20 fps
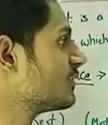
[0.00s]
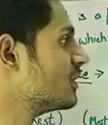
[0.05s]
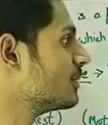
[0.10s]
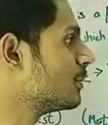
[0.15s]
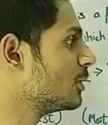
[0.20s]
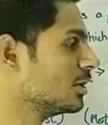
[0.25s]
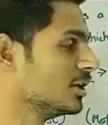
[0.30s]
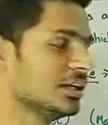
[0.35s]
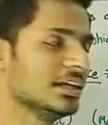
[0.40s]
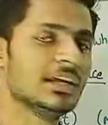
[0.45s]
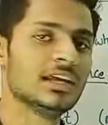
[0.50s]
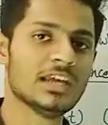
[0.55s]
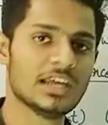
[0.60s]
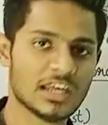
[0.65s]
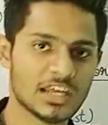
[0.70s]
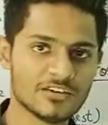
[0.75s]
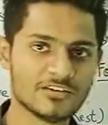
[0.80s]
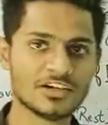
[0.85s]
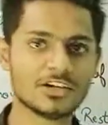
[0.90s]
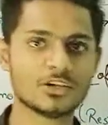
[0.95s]
the body.
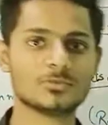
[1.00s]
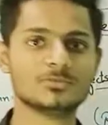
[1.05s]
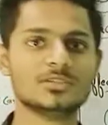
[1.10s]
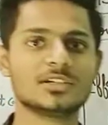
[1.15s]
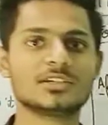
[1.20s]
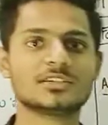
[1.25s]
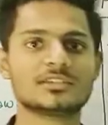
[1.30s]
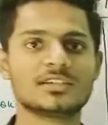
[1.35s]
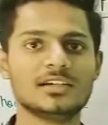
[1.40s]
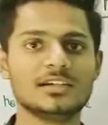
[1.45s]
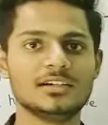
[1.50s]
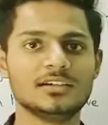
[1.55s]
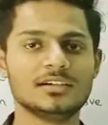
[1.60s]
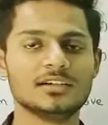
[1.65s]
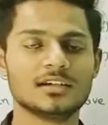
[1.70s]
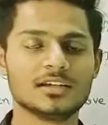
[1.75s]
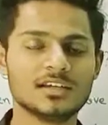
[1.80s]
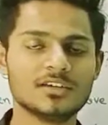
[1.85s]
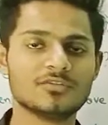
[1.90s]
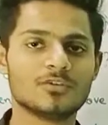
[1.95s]
If an object
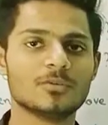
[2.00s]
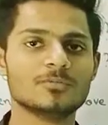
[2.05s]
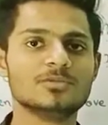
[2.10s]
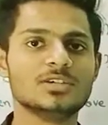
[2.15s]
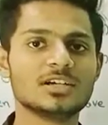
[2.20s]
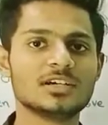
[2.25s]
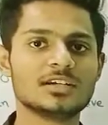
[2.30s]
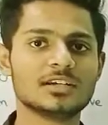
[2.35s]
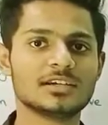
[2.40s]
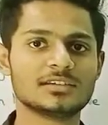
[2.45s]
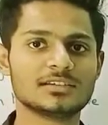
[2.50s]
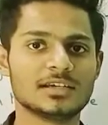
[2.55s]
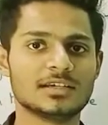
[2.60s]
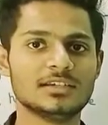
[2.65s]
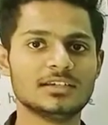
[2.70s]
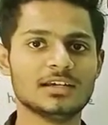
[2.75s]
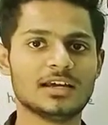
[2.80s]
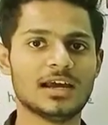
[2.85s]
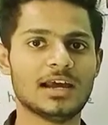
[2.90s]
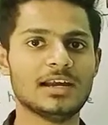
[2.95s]
is
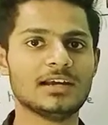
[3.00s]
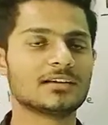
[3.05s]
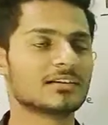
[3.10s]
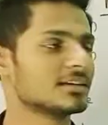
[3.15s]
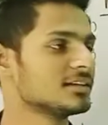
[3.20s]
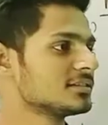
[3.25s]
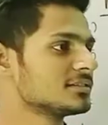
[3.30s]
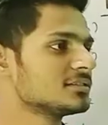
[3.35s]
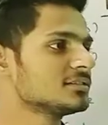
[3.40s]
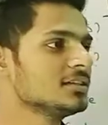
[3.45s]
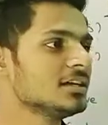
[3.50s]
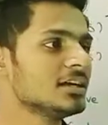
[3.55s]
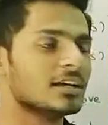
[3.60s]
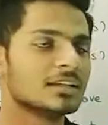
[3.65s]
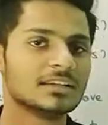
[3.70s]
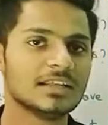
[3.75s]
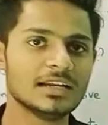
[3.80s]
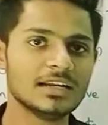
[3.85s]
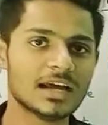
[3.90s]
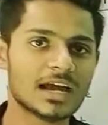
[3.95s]
at rest,
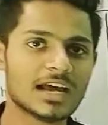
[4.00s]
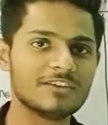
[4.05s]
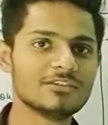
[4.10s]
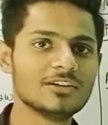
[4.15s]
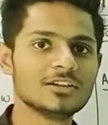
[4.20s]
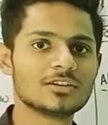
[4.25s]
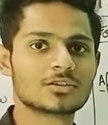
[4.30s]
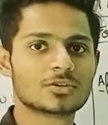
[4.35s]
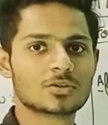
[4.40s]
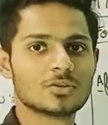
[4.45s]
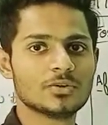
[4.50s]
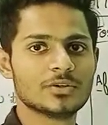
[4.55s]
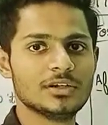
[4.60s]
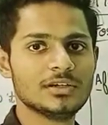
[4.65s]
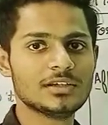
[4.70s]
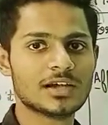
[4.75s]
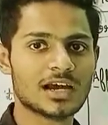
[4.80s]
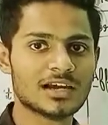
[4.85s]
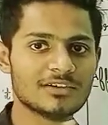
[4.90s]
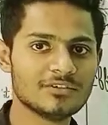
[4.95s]
and I will throw it,
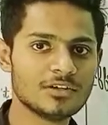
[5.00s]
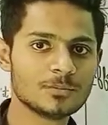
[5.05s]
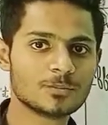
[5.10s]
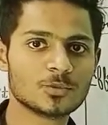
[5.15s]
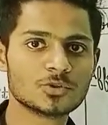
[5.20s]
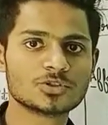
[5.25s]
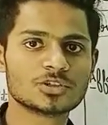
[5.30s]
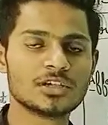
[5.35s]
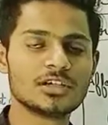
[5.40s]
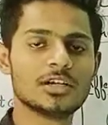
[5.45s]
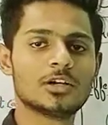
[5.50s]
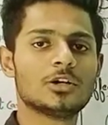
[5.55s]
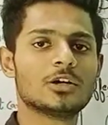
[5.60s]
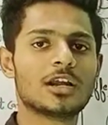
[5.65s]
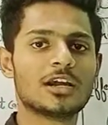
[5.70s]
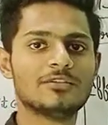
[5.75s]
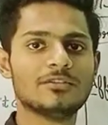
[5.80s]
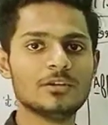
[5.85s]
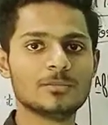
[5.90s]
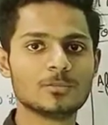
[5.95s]
I will push it, or I
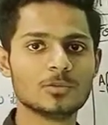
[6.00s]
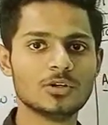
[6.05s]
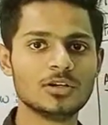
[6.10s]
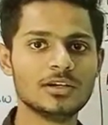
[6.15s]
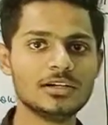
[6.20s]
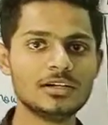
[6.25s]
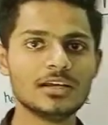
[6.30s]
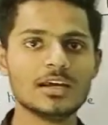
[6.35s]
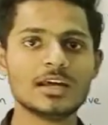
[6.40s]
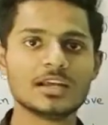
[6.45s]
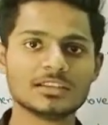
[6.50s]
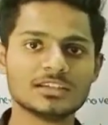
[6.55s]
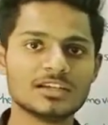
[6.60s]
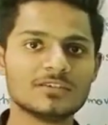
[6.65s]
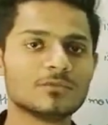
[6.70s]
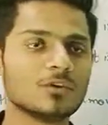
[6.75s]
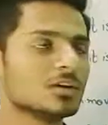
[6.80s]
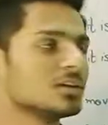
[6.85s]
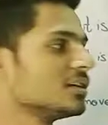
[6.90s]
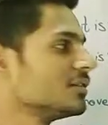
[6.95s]
will pull it, then
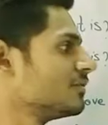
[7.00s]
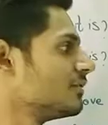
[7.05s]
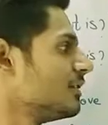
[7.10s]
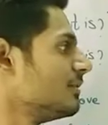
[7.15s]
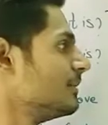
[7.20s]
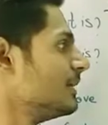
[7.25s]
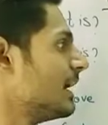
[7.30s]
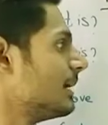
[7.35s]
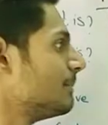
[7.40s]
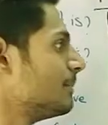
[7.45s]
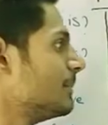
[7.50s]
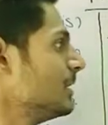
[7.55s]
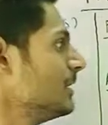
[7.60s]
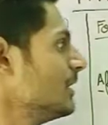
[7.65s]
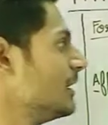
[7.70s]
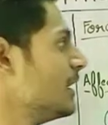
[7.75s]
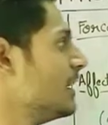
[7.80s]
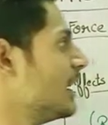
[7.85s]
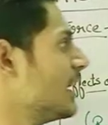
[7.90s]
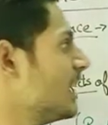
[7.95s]
what it will be
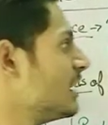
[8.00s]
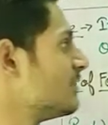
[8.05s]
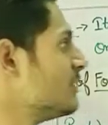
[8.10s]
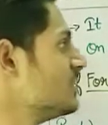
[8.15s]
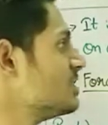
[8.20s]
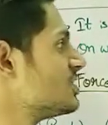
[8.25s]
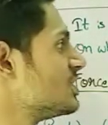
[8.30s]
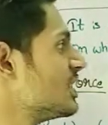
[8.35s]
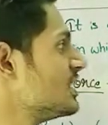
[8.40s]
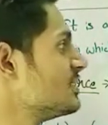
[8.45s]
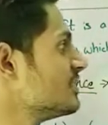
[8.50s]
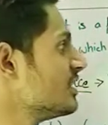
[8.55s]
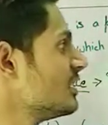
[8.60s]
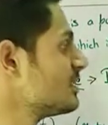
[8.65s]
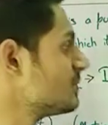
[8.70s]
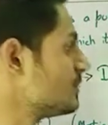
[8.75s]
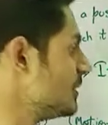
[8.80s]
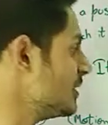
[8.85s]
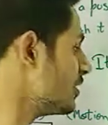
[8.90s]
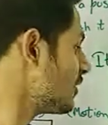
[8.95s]
happen? It will change the
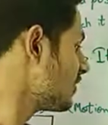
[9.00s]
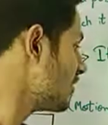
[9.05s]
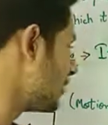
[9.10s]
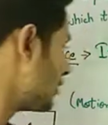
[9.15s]
speed of the